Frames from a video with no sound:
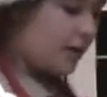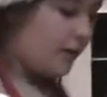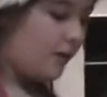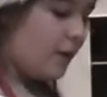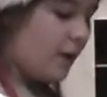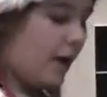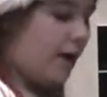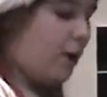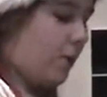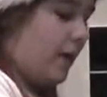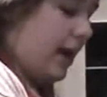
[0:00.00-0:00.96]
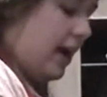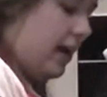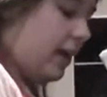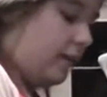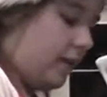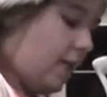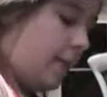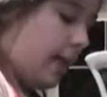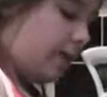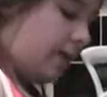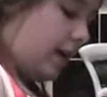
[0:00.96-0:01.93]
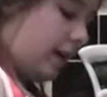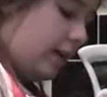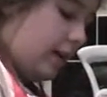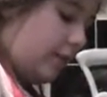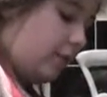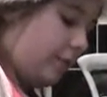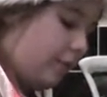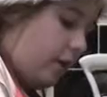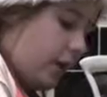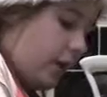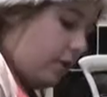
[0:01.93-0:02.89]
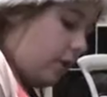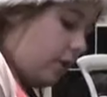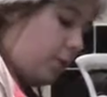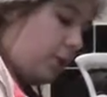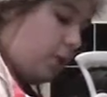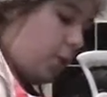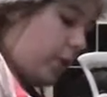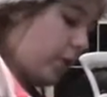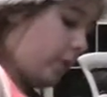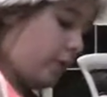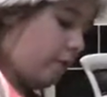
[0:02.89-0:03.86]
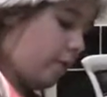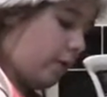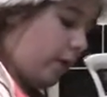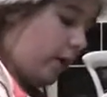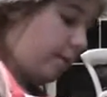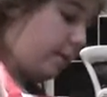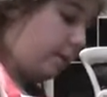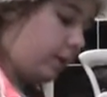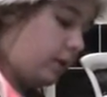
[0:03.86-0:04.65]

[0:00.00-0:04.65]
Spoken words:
So put a little bit in and start mixing it, and if it's not enough you can always put more in.